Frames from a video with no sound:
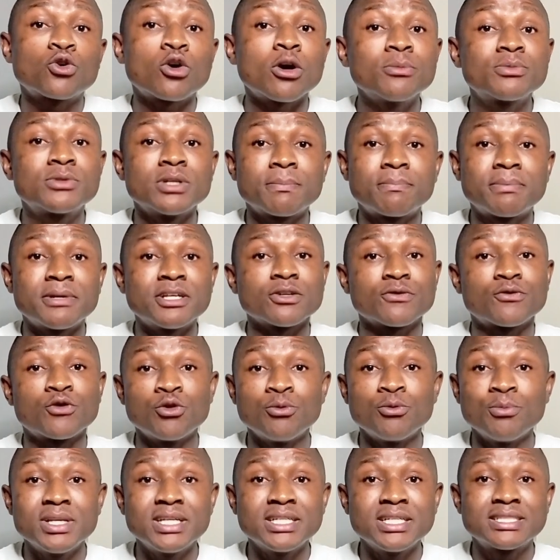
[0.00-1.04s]
to a place of
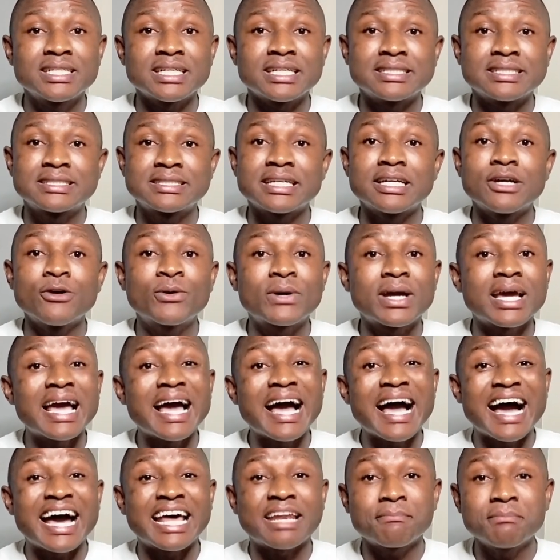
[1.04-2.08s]
humility and say, okay,
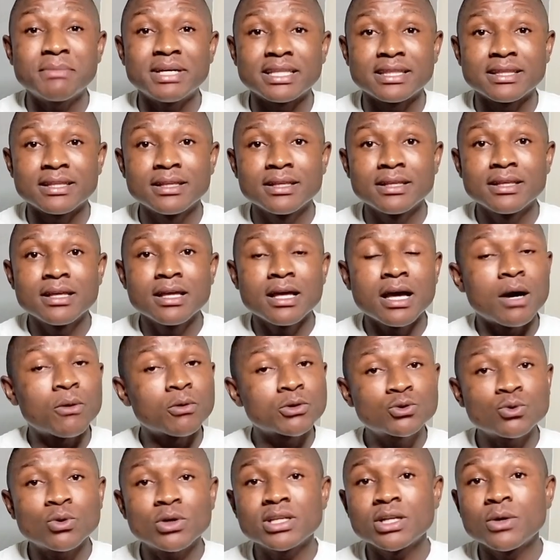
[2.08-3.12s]
I admit, I was
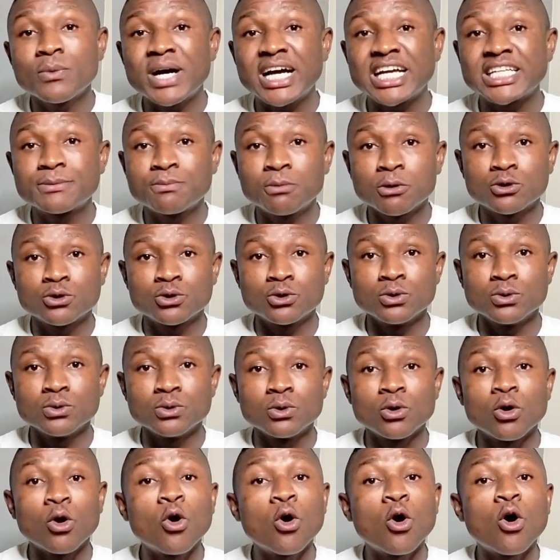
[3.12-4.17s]
wrong the way I spoke to you,
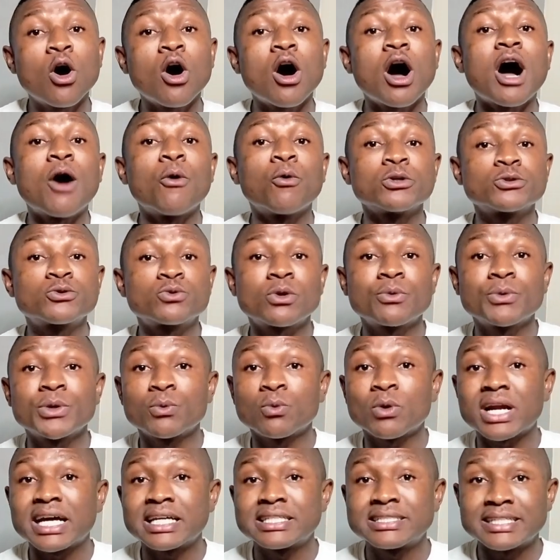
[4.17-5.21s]
or I was wrong with
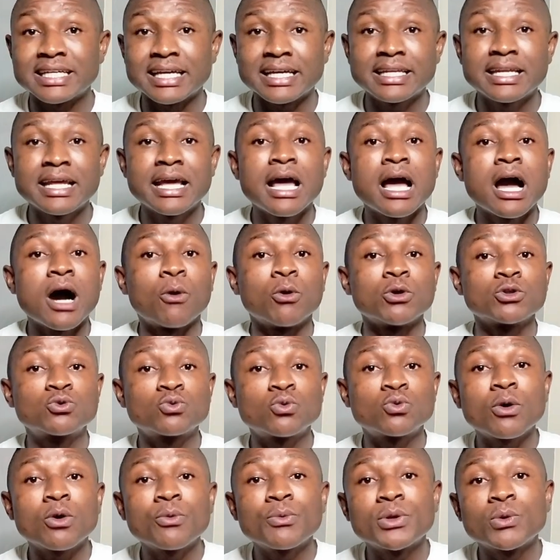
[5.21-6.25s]
what I said, I was
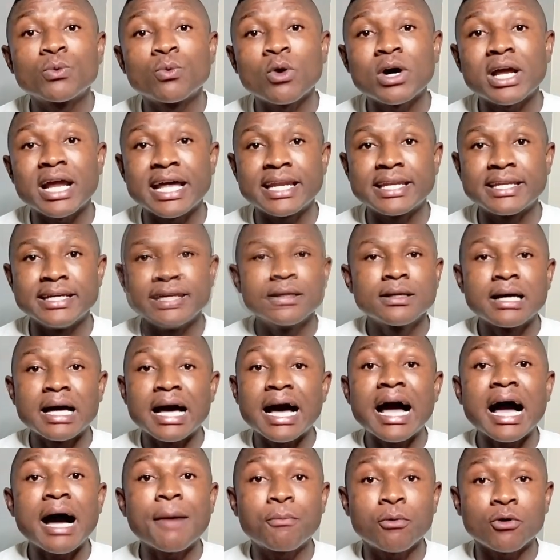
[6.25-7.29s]
wrong with what I did,
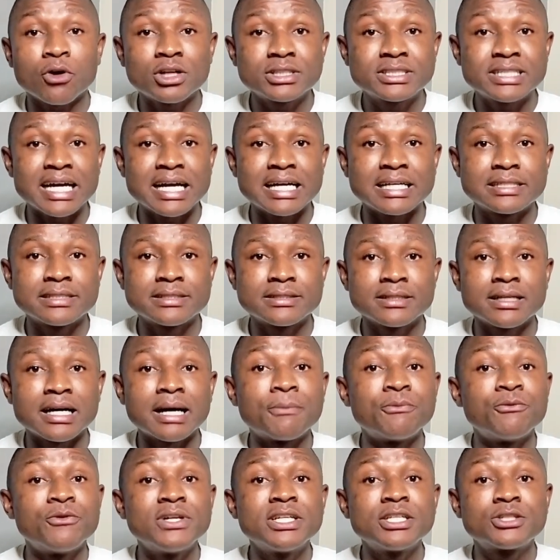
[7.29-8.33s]
I apologize,
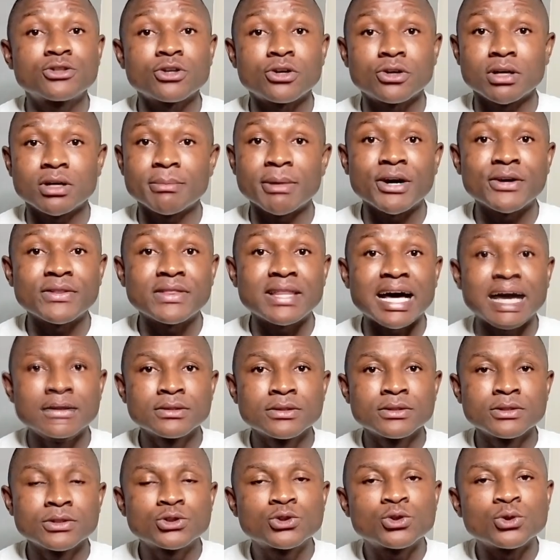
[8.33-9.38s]
I'm really sorry about
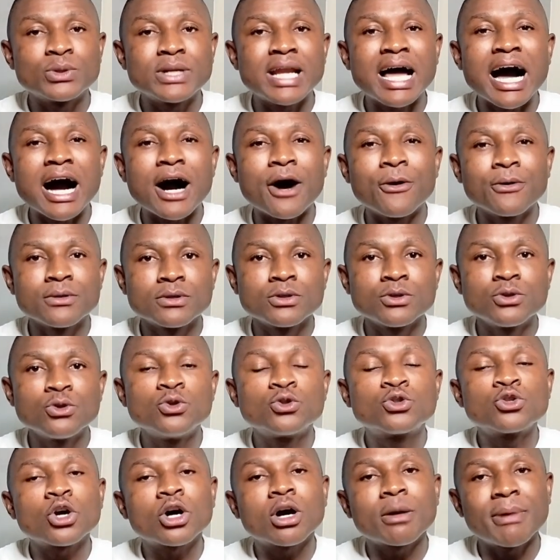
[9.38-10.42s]
that. So now, you
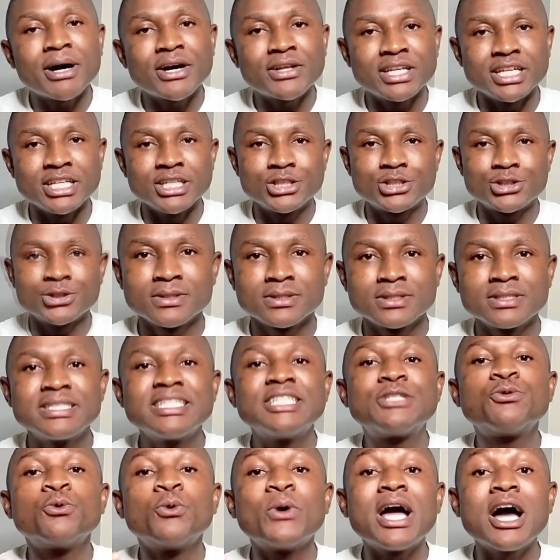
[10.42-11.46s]
talk about the issue.
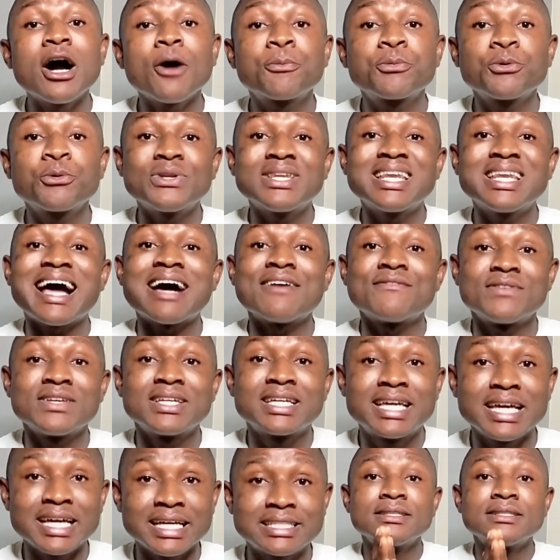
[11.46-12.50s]
This will help you
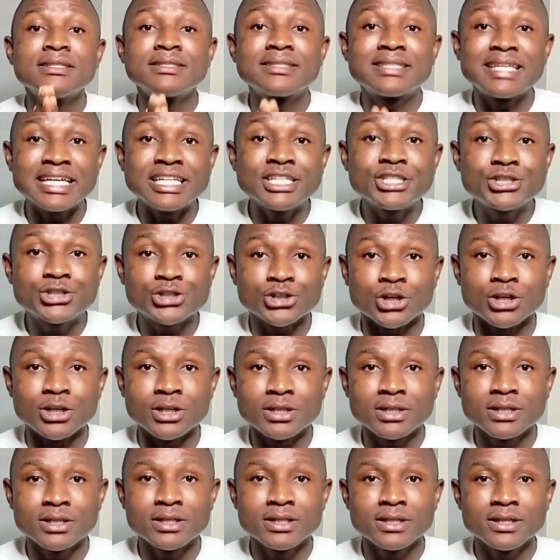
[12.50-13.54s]
navigate tension
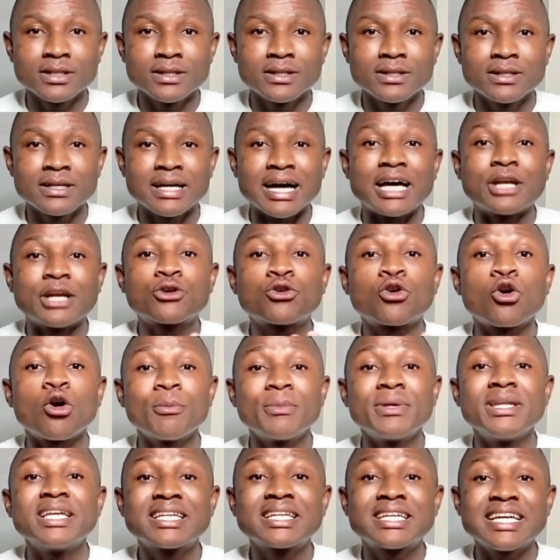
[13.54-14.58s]
and
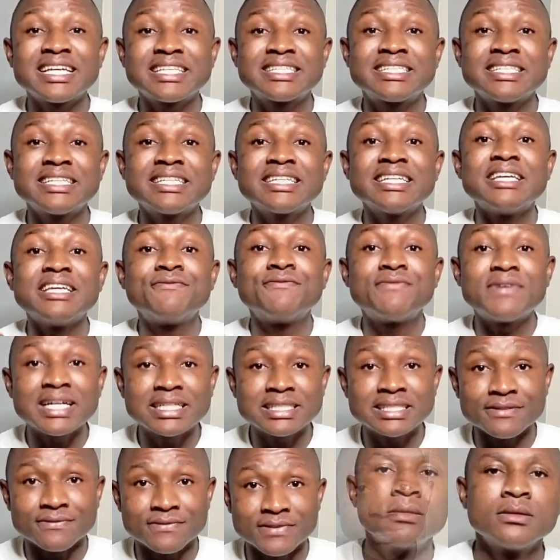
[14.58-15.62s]
communicating
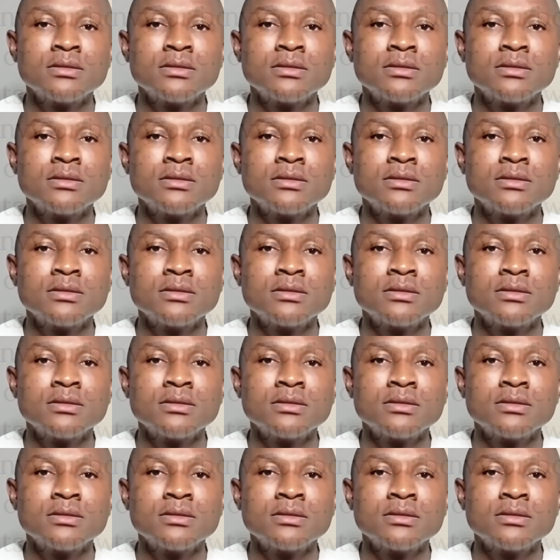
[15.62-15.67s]
effectively.